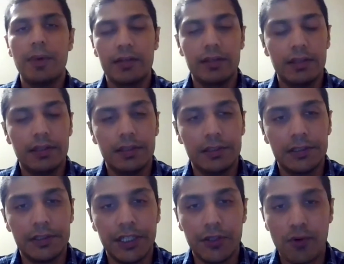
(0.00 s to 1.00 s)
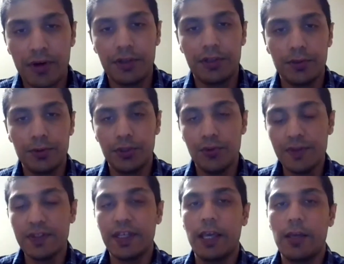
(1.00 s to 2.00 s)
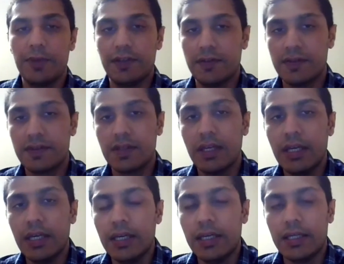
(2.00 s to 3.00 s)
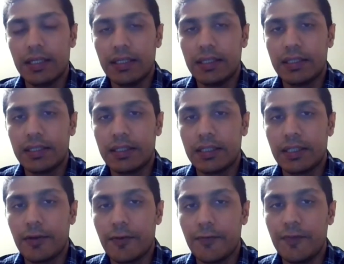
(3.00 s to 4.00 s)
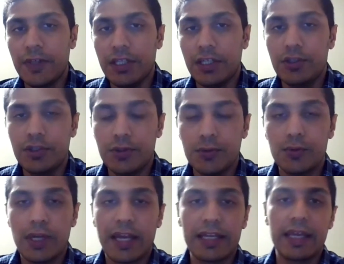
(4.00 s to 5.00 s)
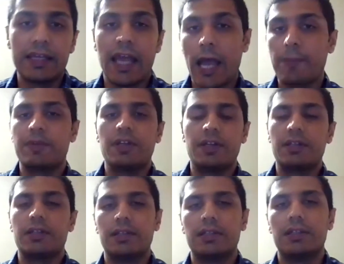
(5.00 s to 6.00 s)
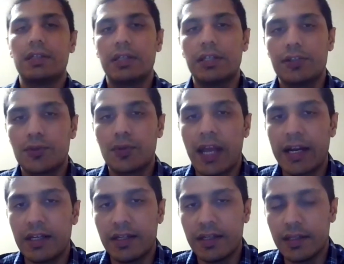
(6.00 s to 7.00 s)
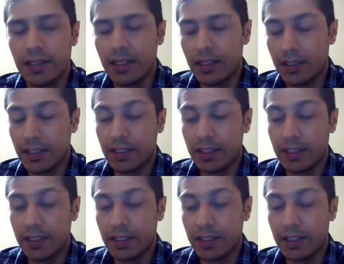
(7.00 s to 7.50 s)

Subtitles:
But in order to use k-means, we need to like adapt it so that it